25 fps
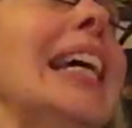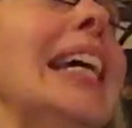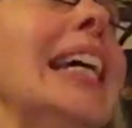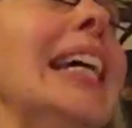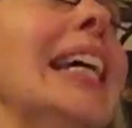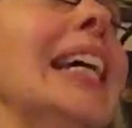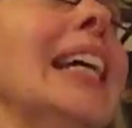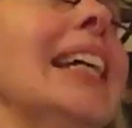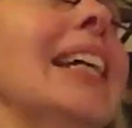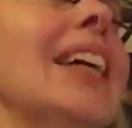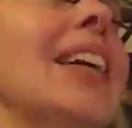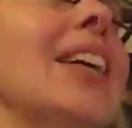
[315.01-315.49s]

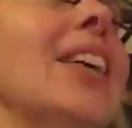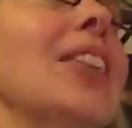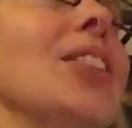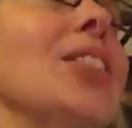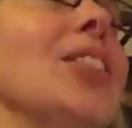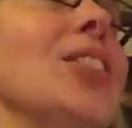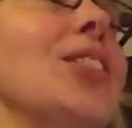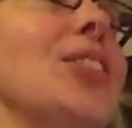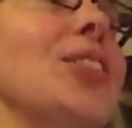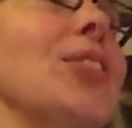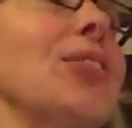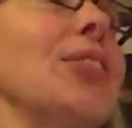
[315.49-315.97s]
In our
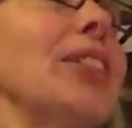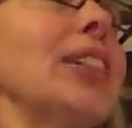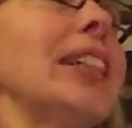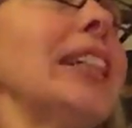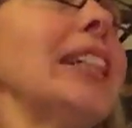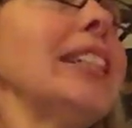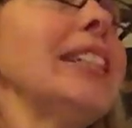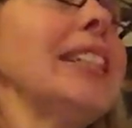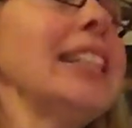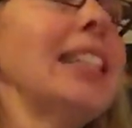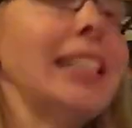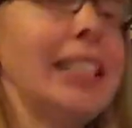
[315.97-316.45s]

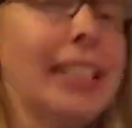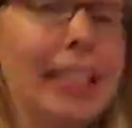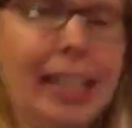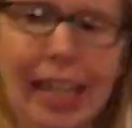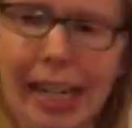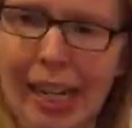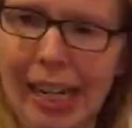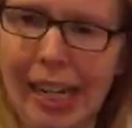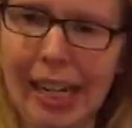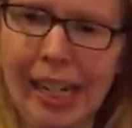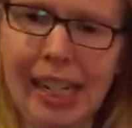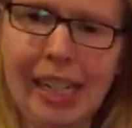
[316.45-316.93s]
story
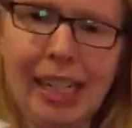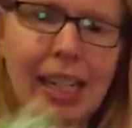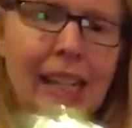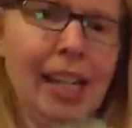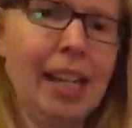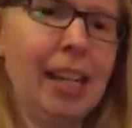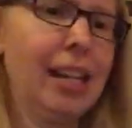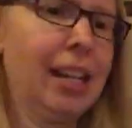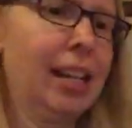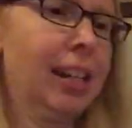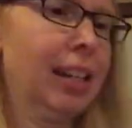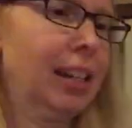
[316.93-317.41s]
today,
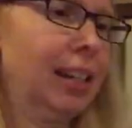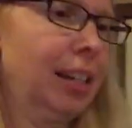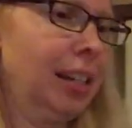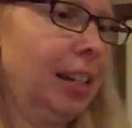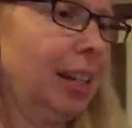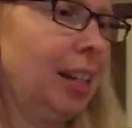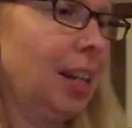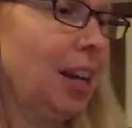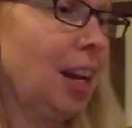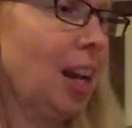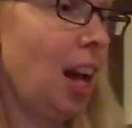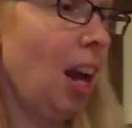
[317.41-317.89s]

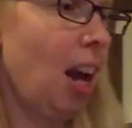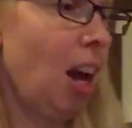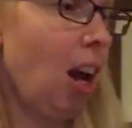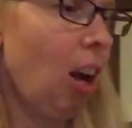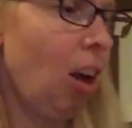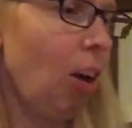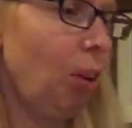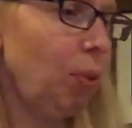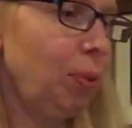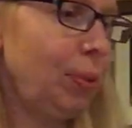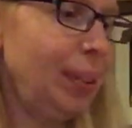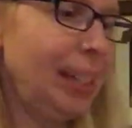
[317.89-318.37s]

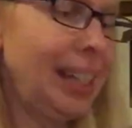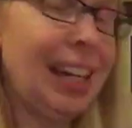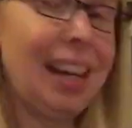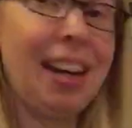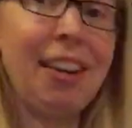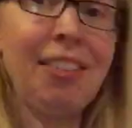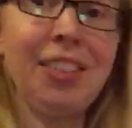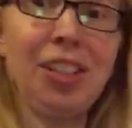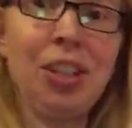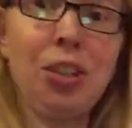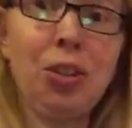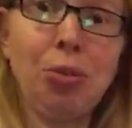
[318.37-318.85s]
we
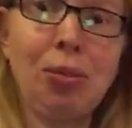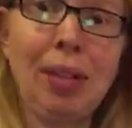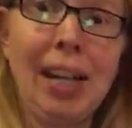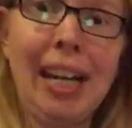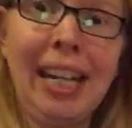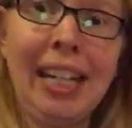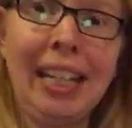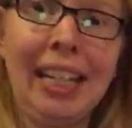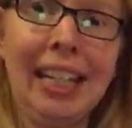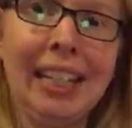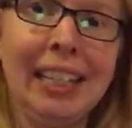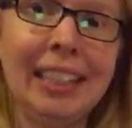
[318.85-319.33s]
have a
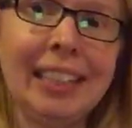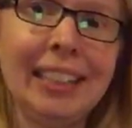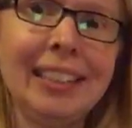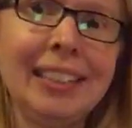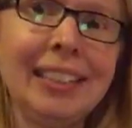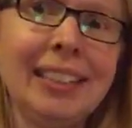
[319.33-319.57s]
dragon.